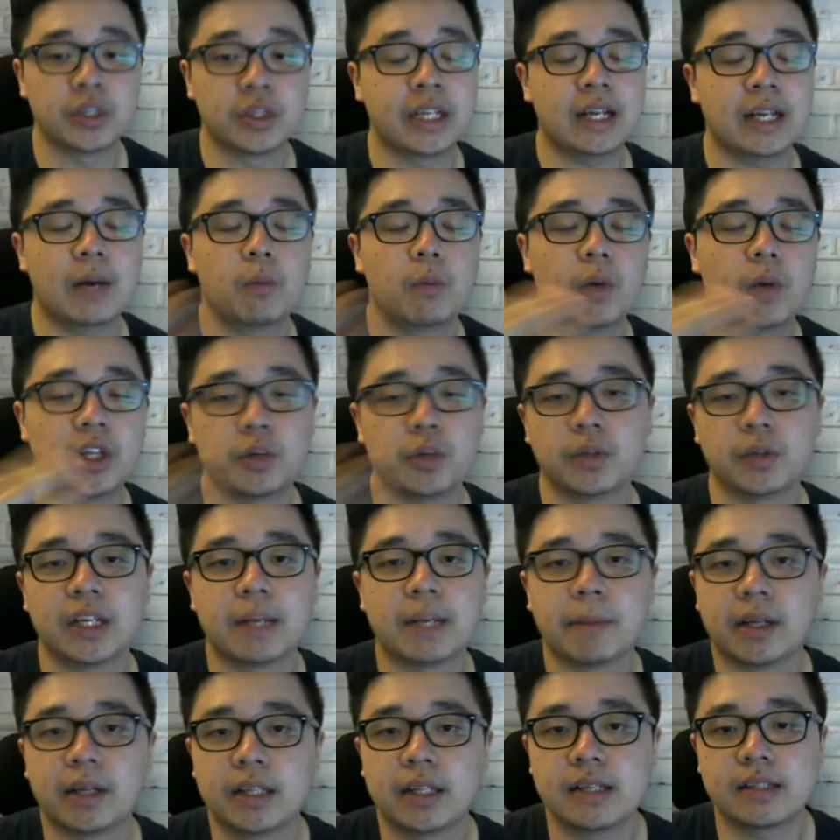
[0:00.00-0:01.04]
what do you think
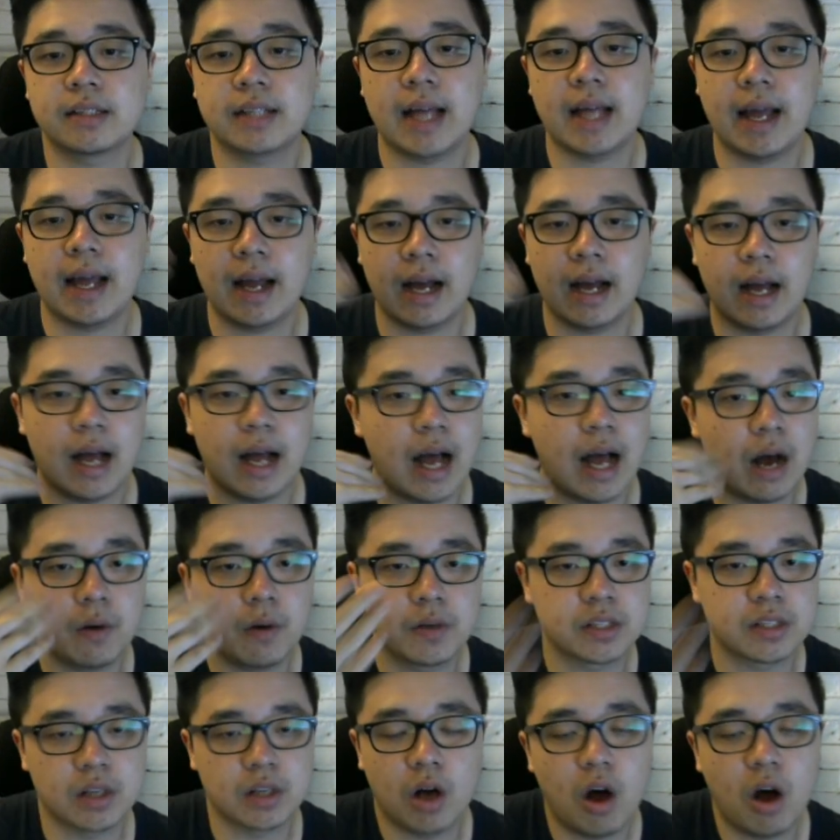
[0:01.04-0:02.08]
about this deck, how
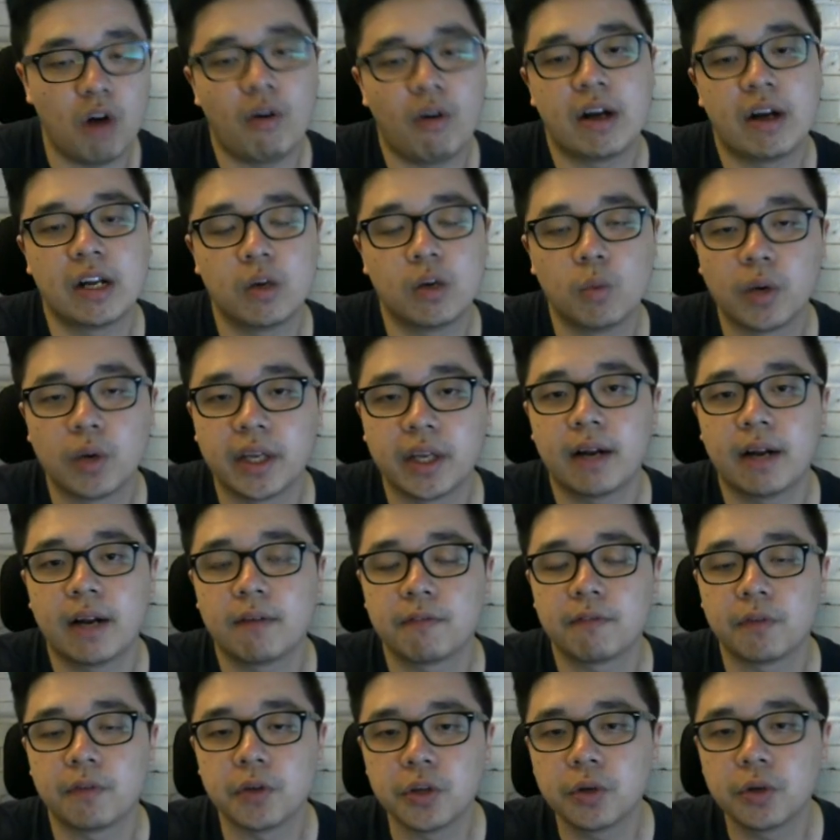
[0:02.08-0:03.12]
is the Hog Rider working out
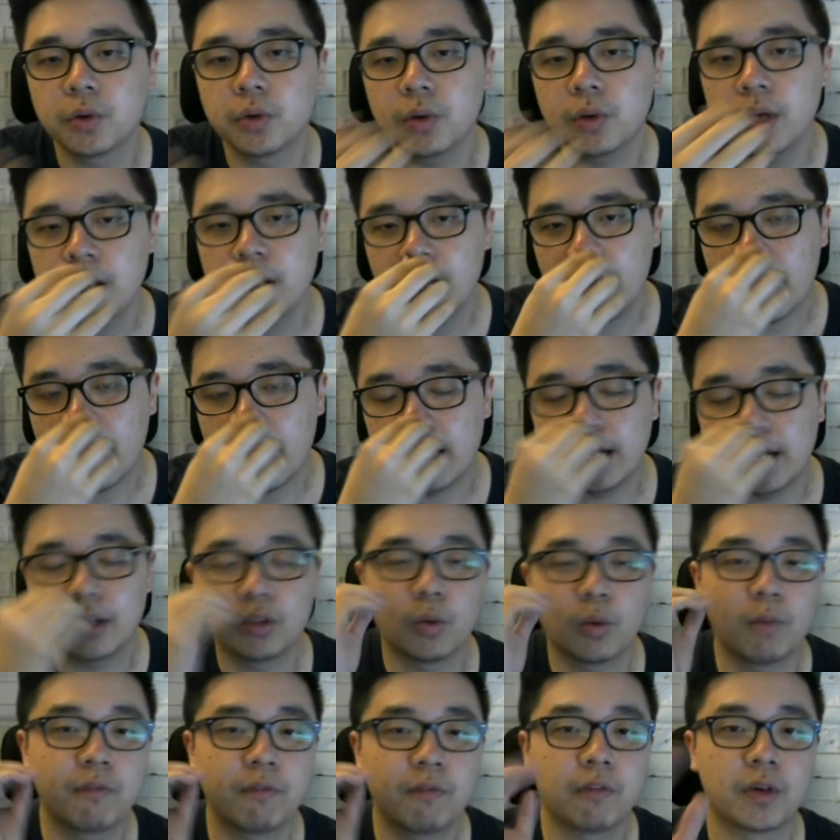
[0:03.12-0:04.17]
for you, and then
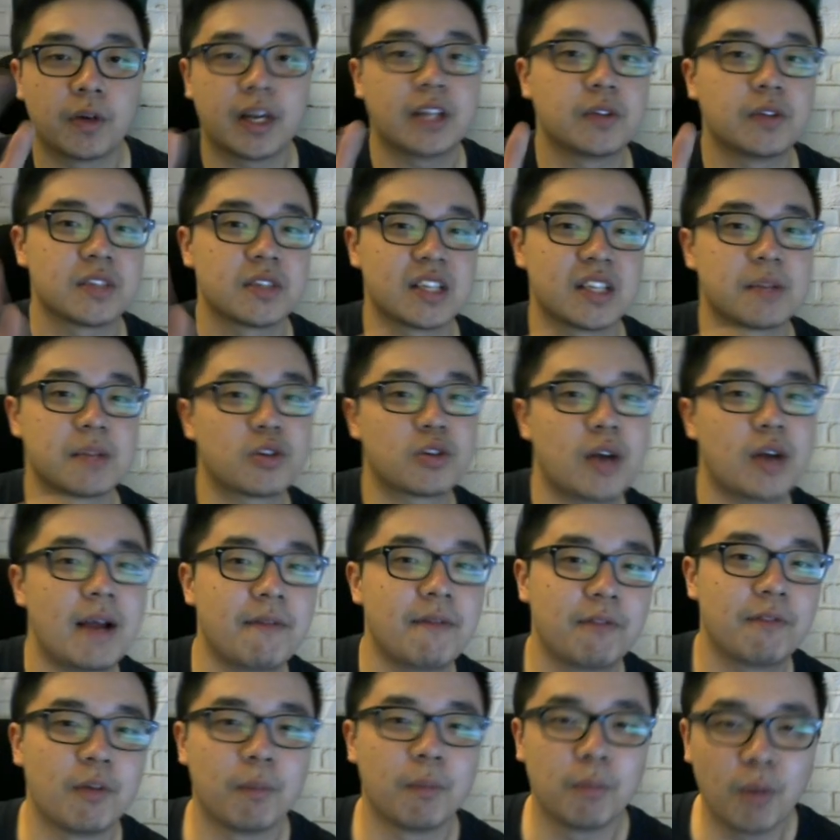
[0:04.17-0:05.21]
don't forget to subscribe
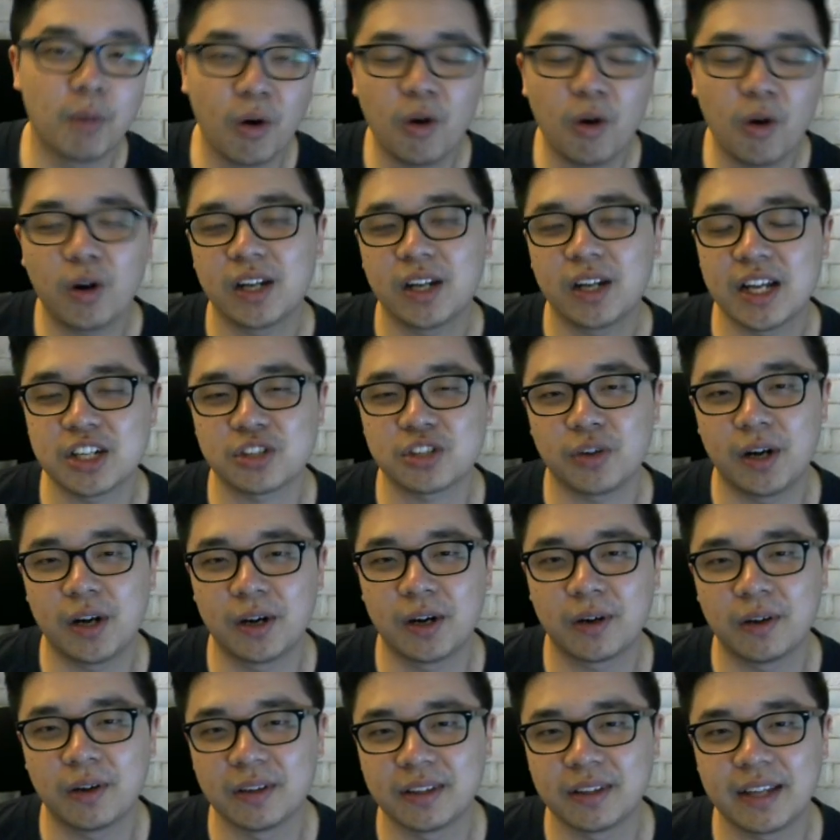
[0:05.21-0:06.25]
for more Clash Royale
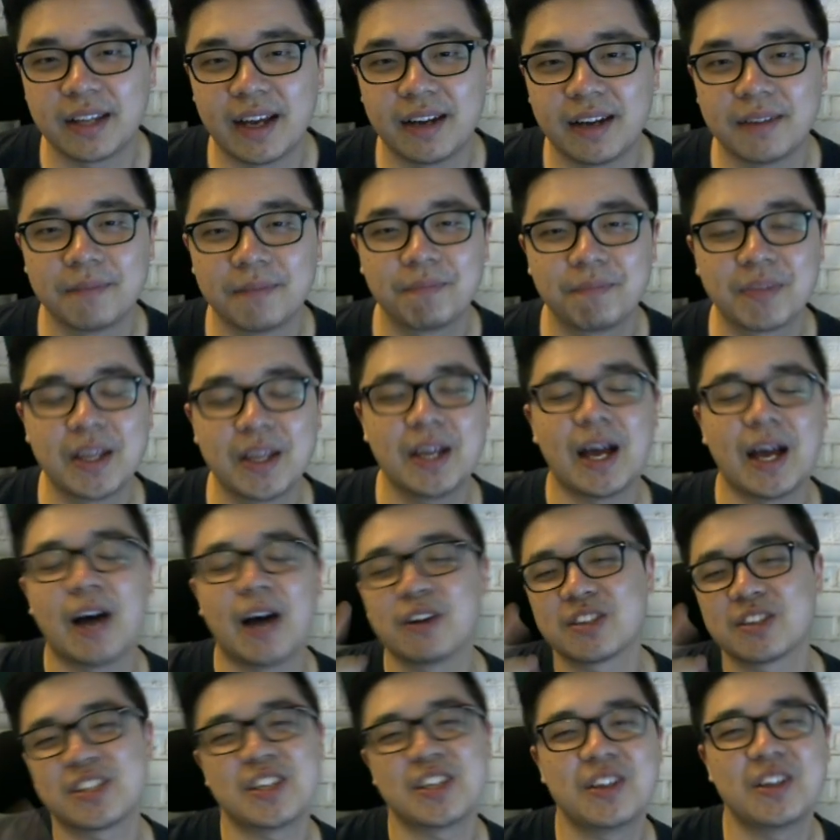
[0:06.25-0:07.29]
content.
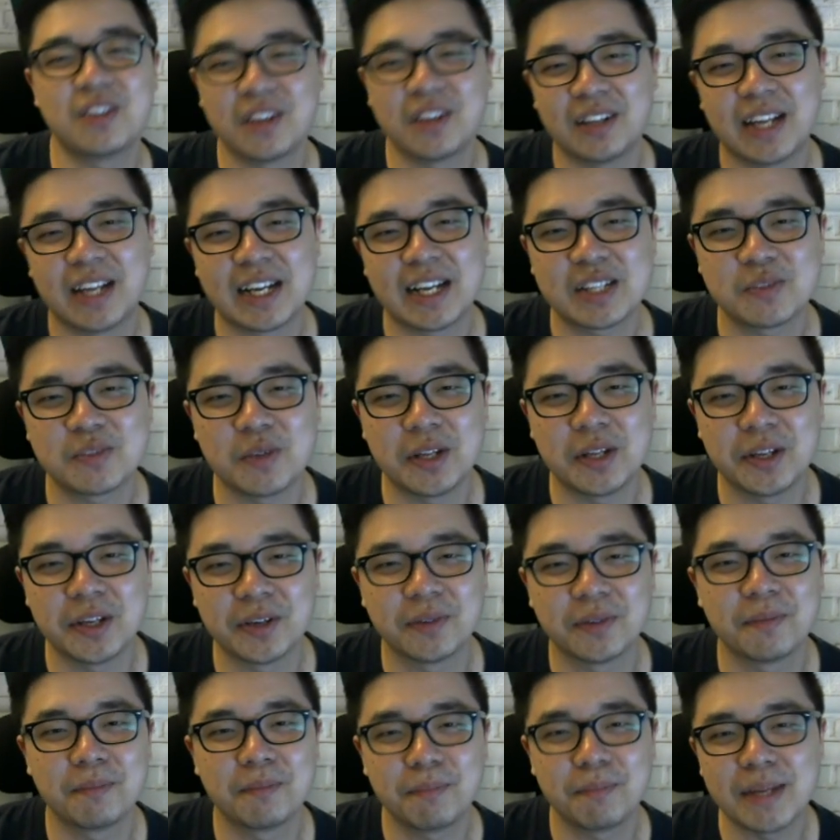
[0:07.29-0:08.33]
I'll see you in the next
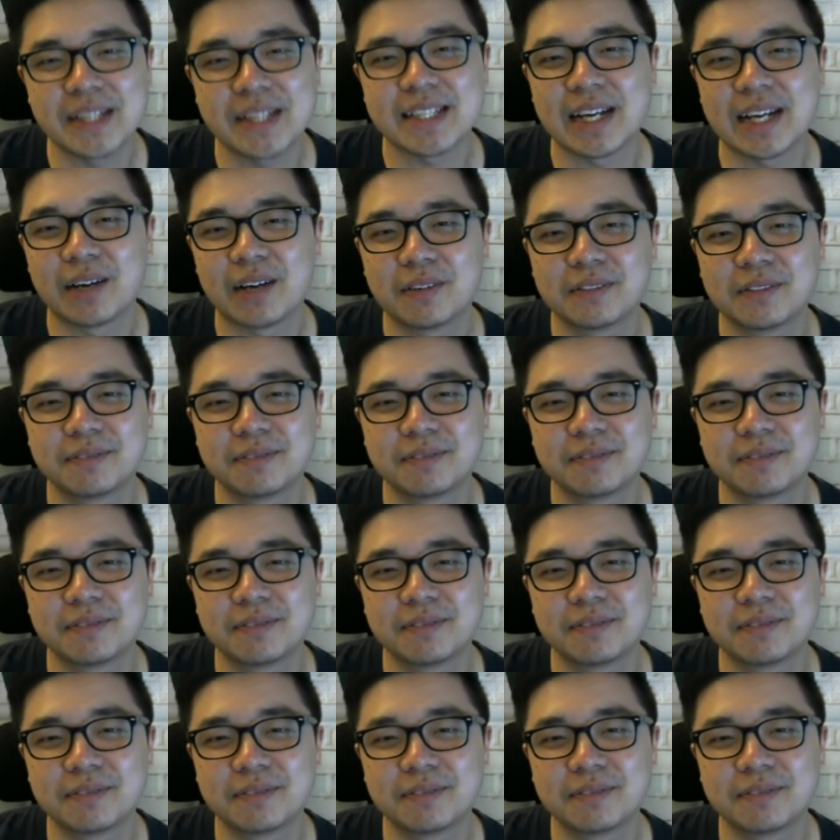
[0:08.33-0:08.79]
video. Peace out.